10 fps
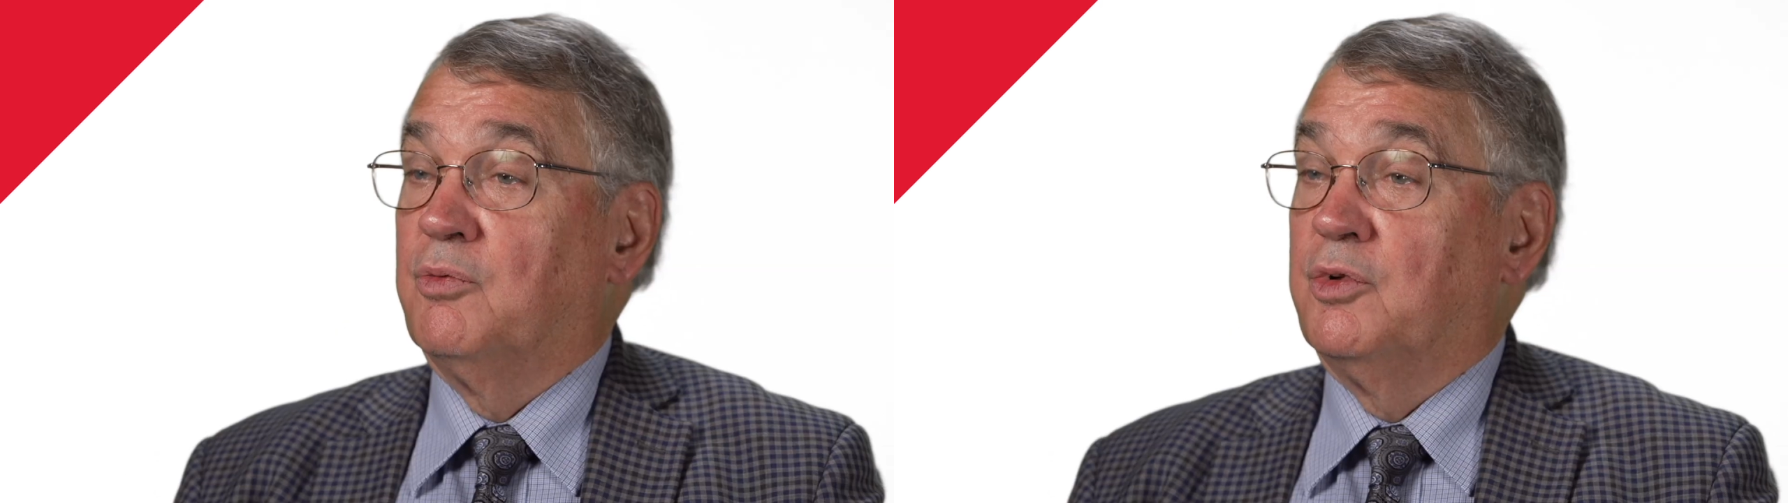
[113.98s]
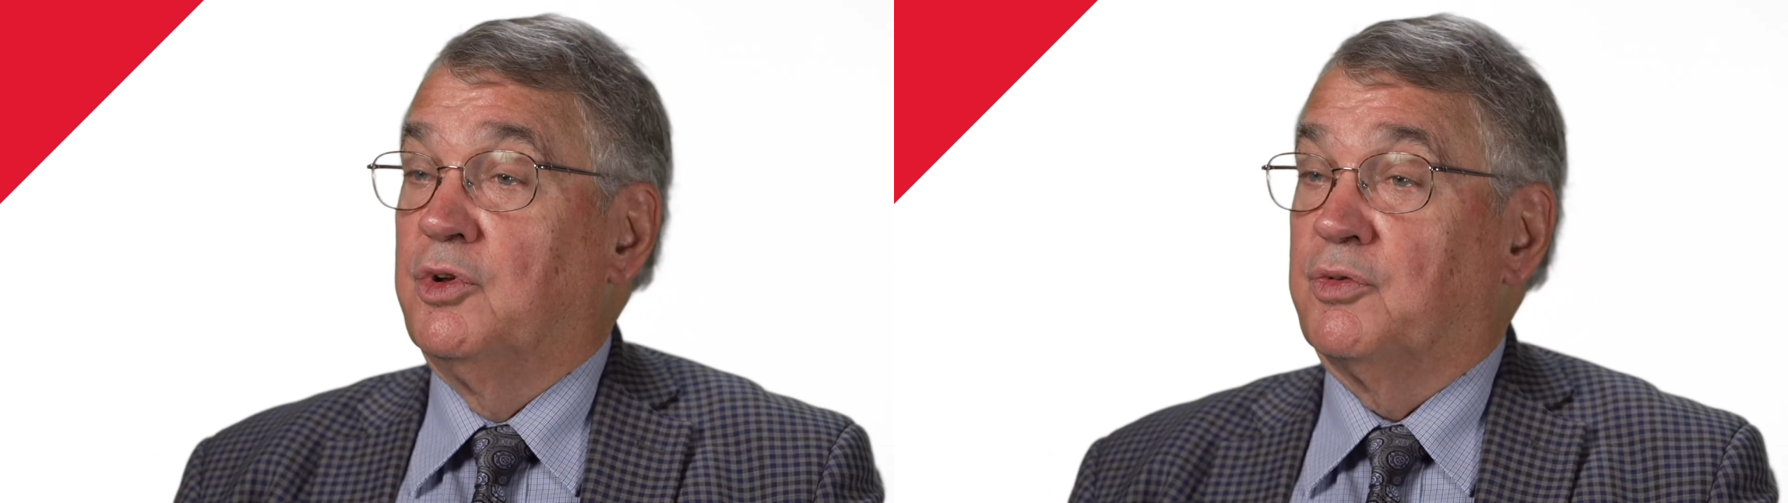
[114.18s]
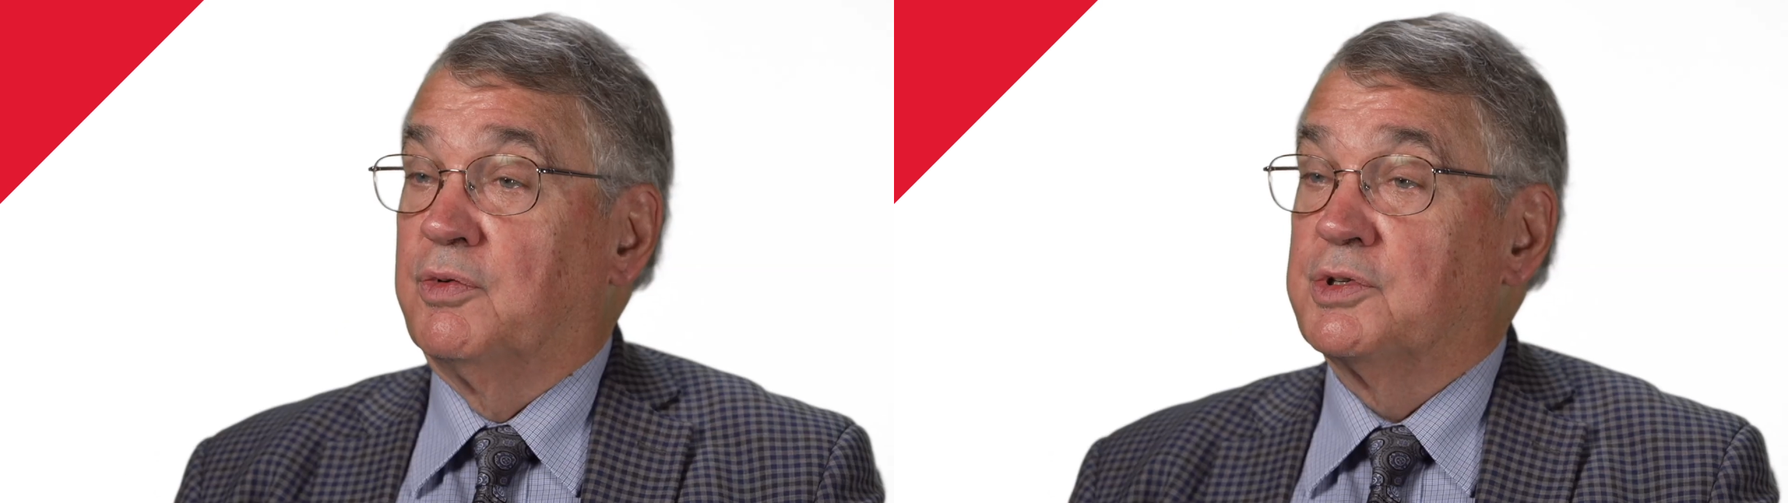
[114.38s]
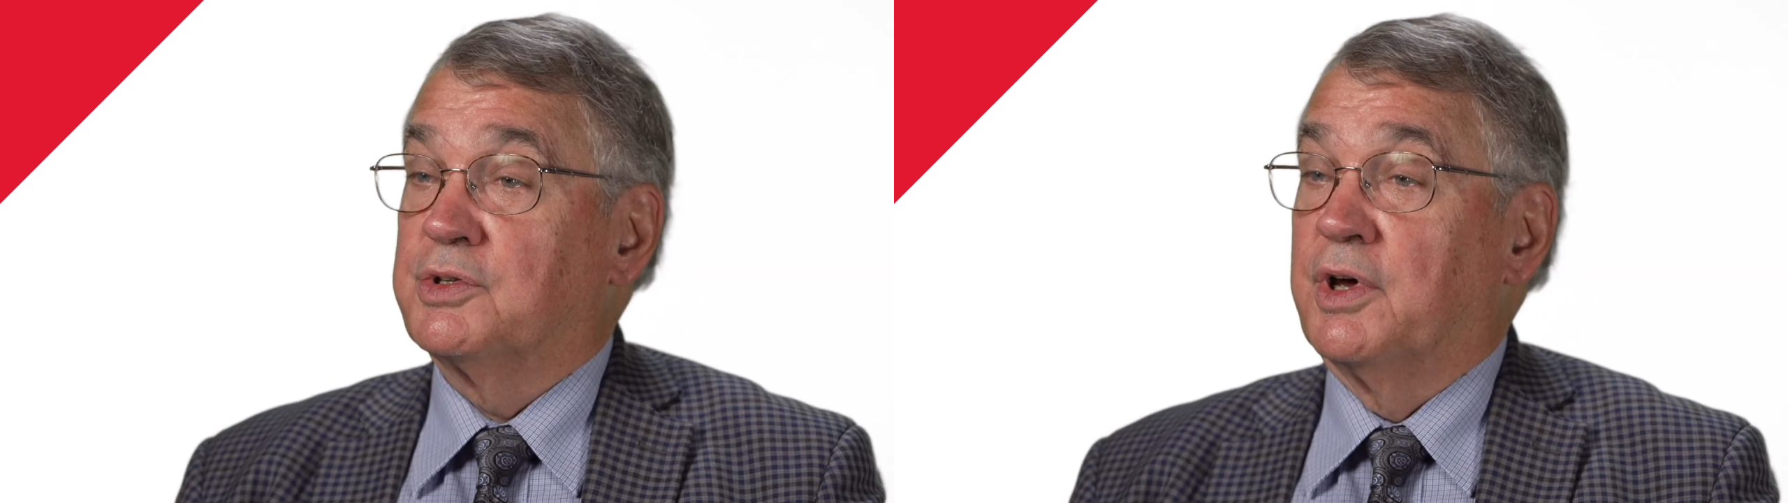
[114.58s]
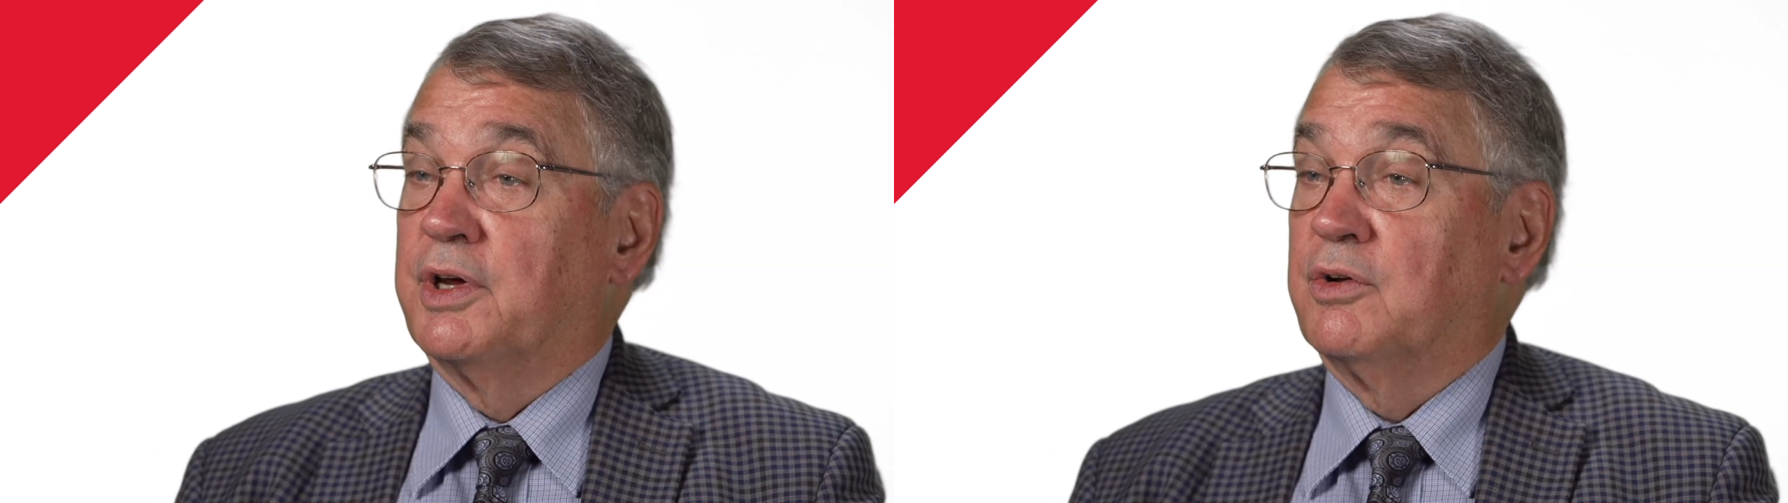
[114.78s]
It's first
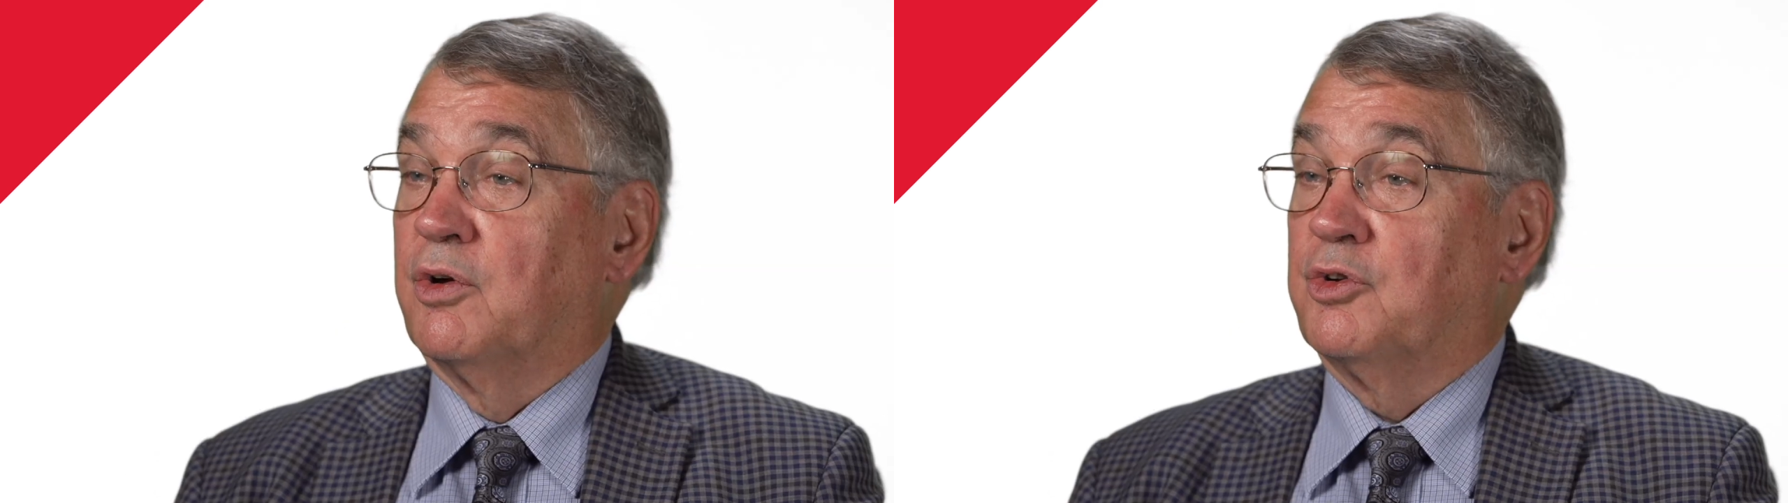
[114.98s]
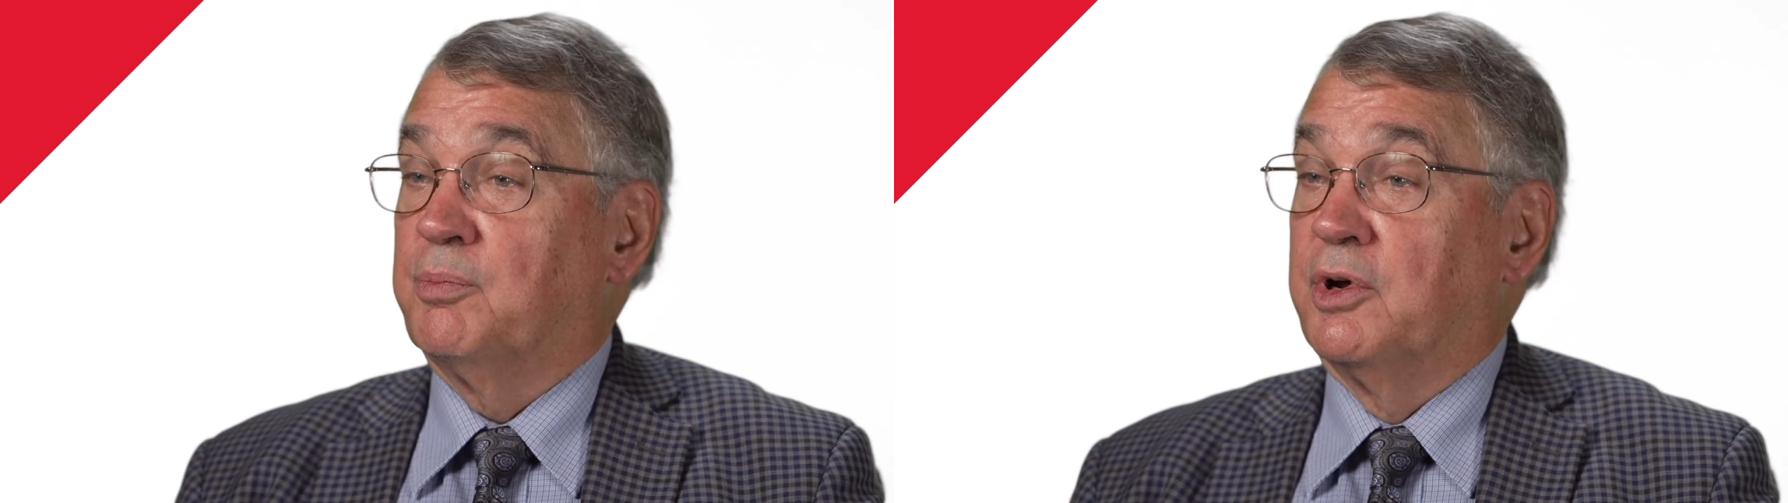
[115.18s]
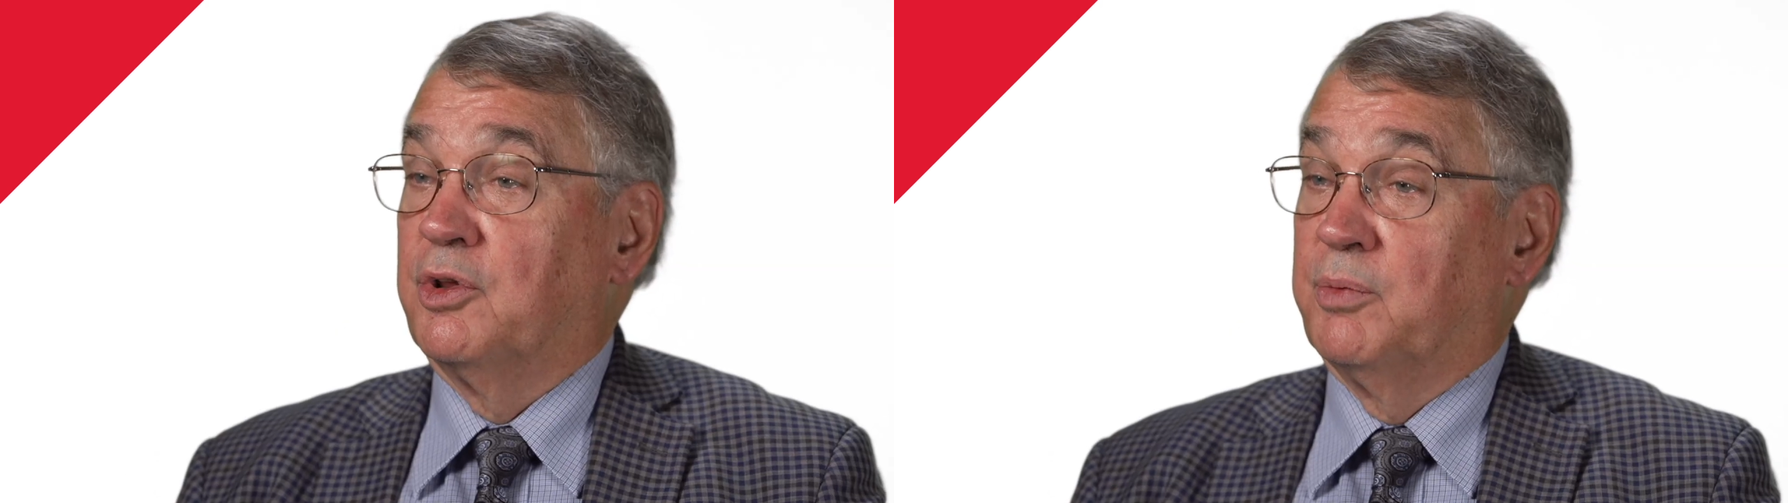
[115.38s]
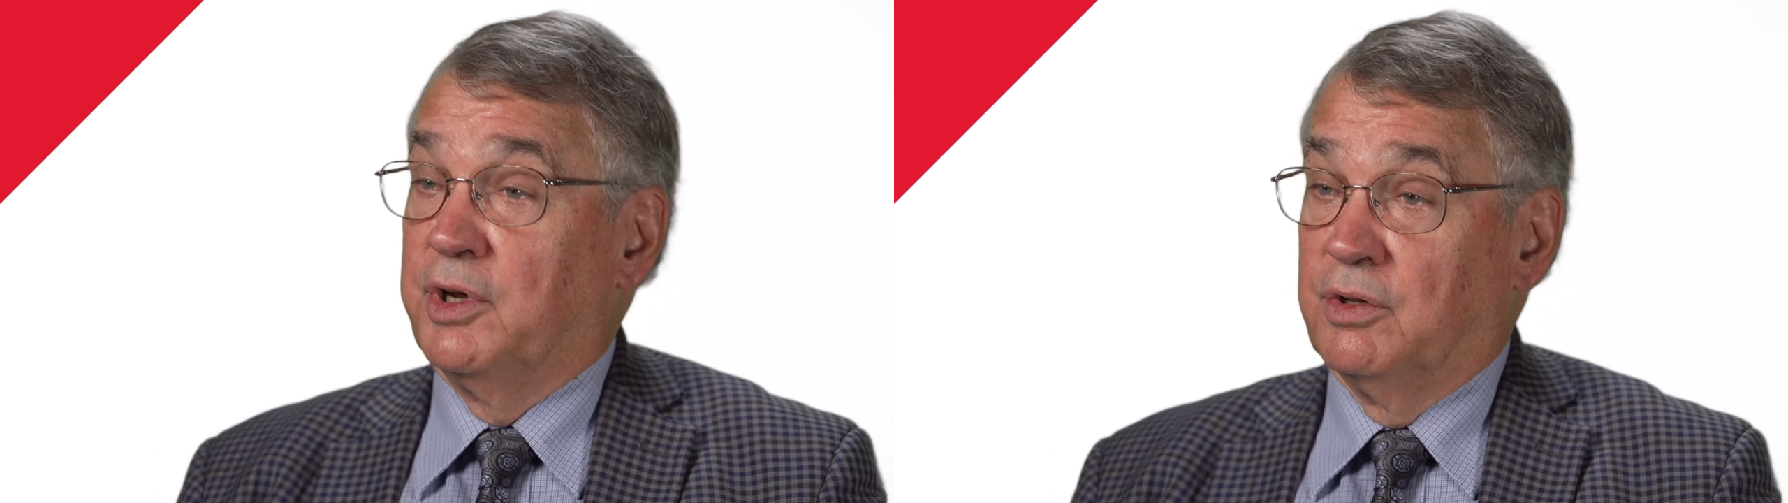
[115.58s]
diagnosed by the way